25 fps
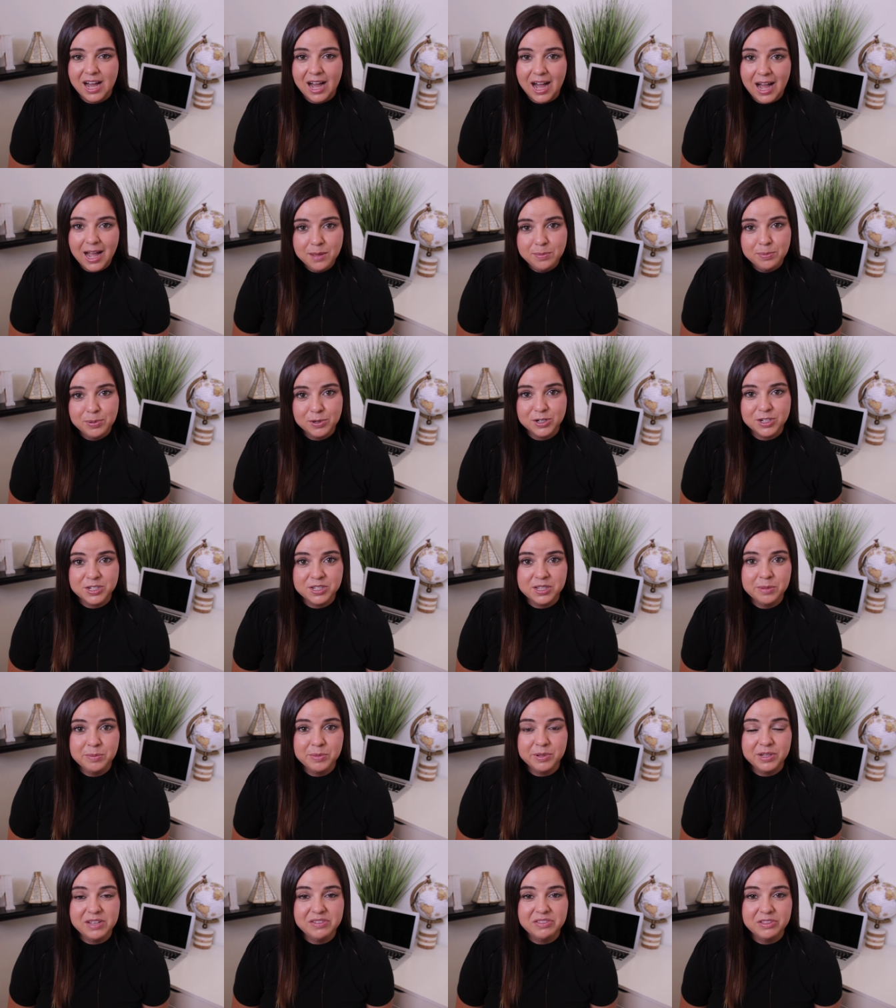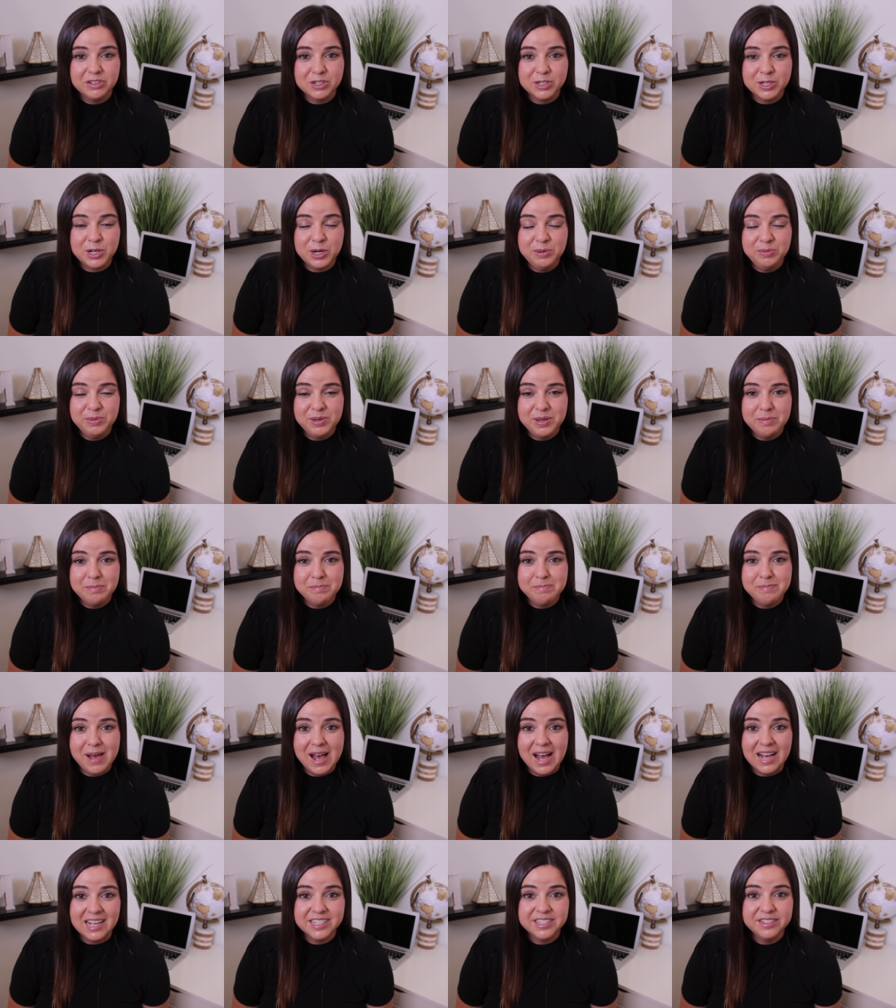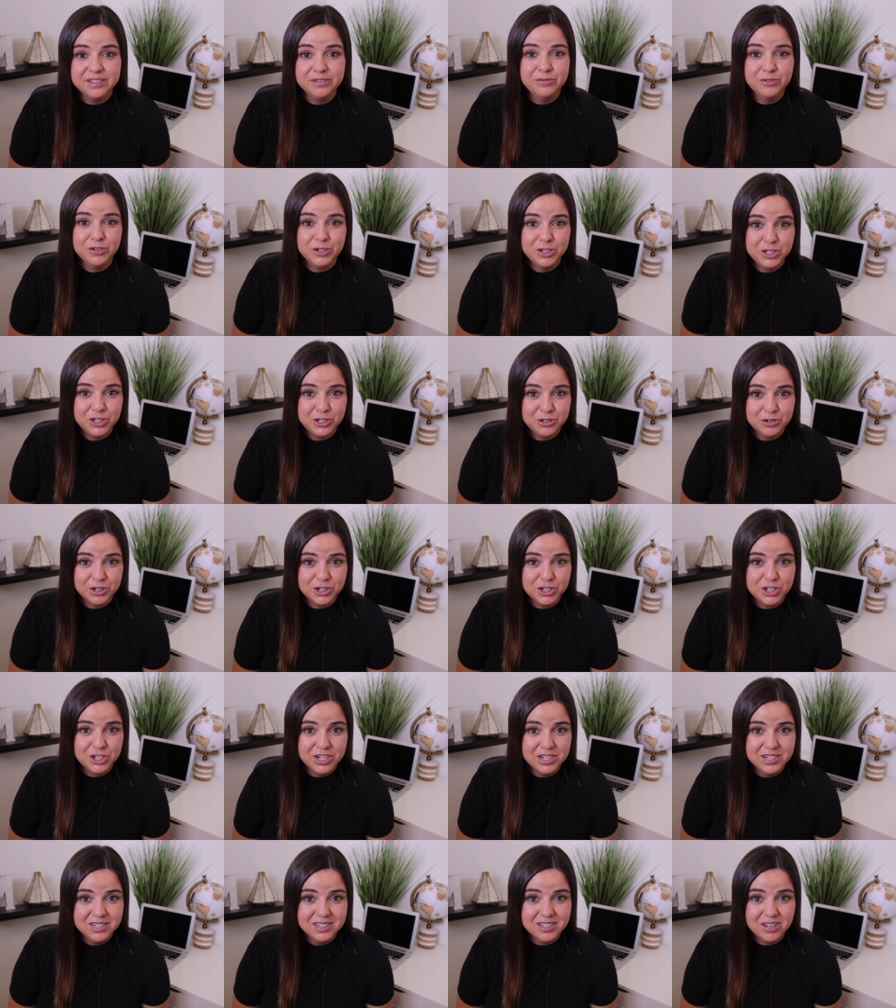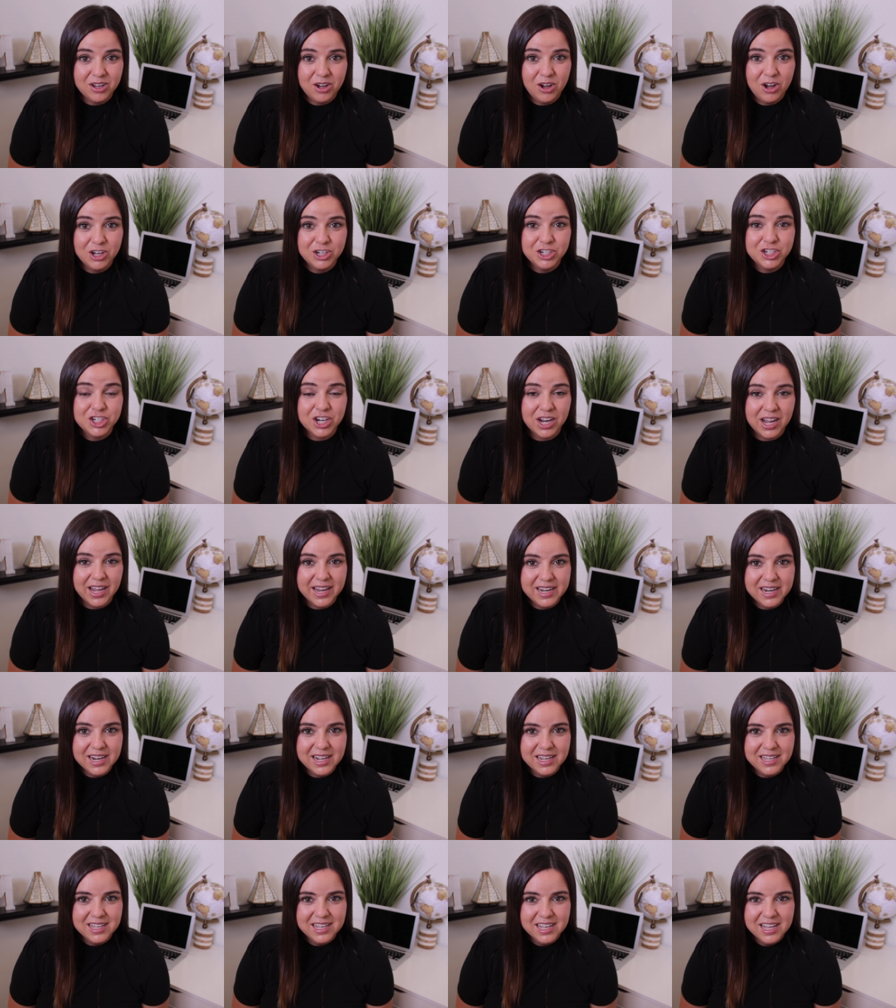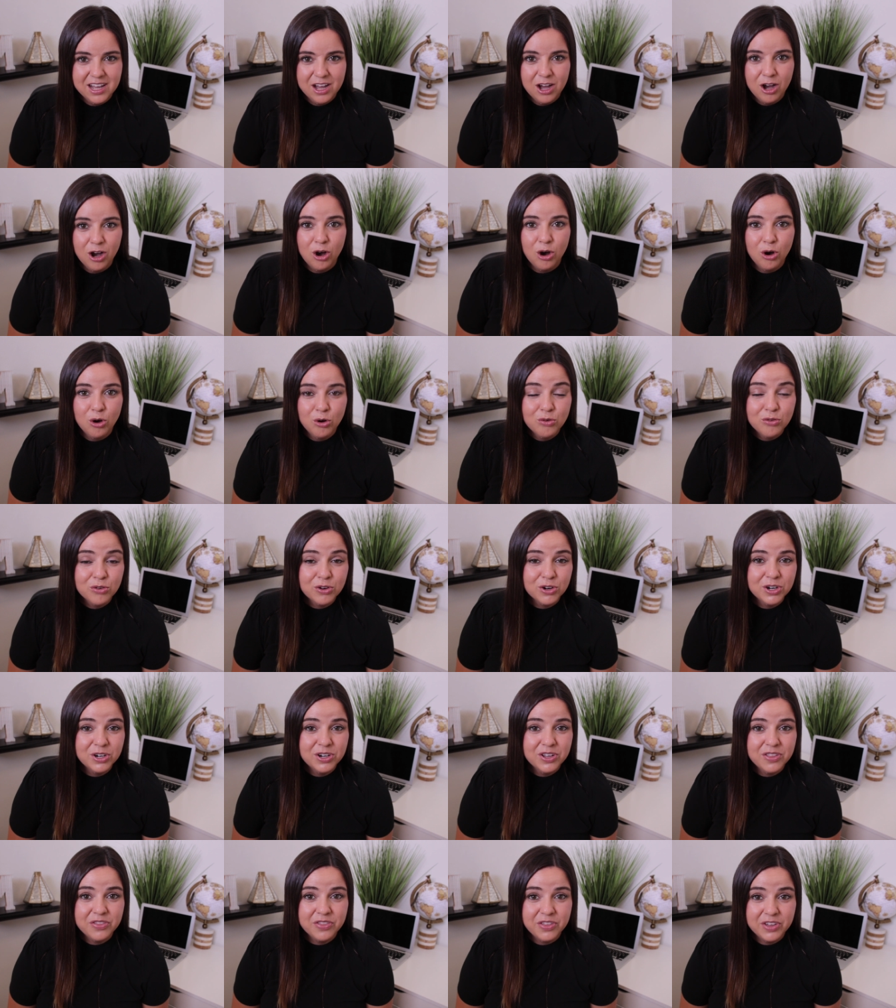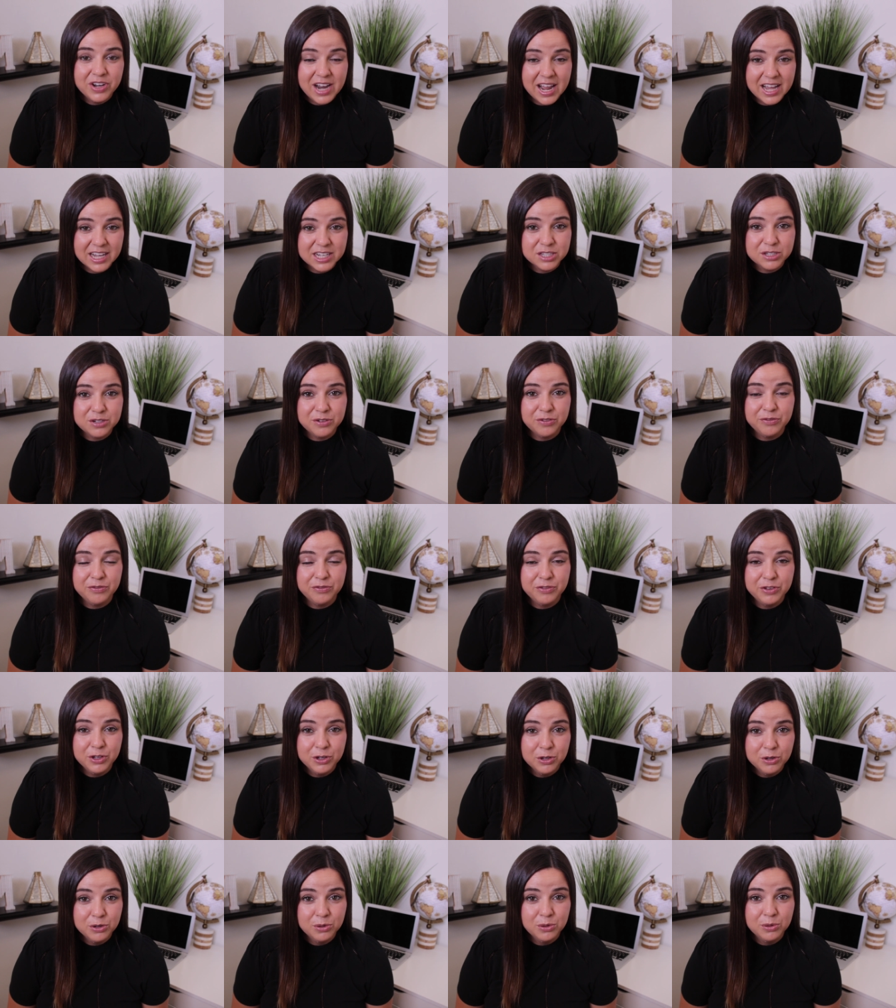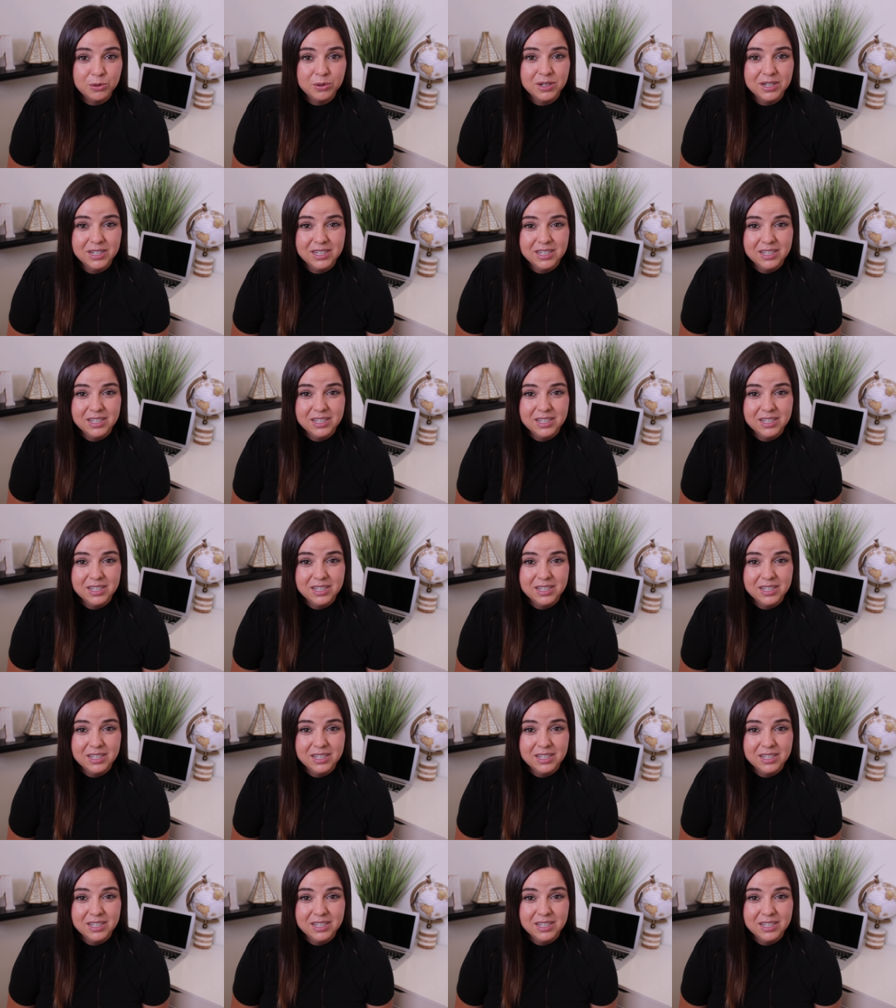I personally believe there's going to be massive restrictions on China over the next few